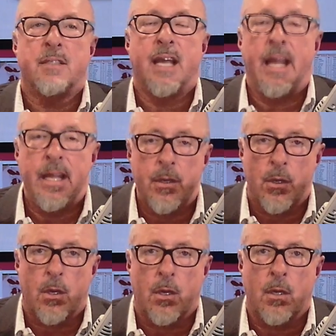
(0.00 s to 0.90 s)

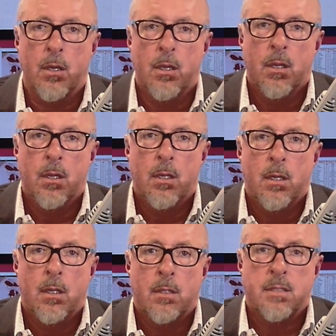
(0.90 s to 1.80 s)
tater
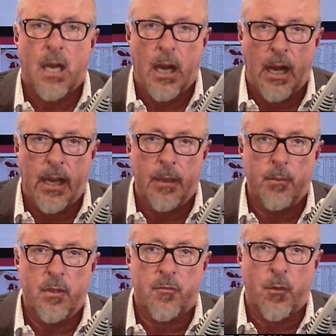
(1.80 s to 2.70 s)
time
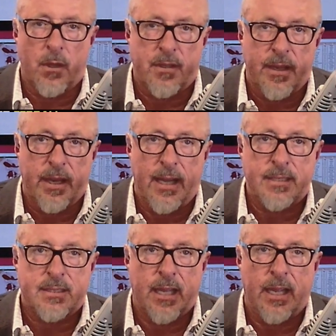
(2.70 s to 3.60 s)
for
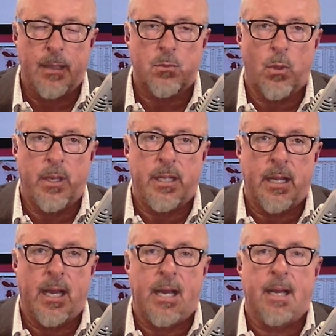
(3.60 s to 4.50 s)
tonight's games. What do you
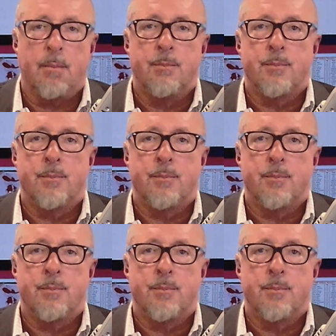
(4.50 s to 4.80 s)
got?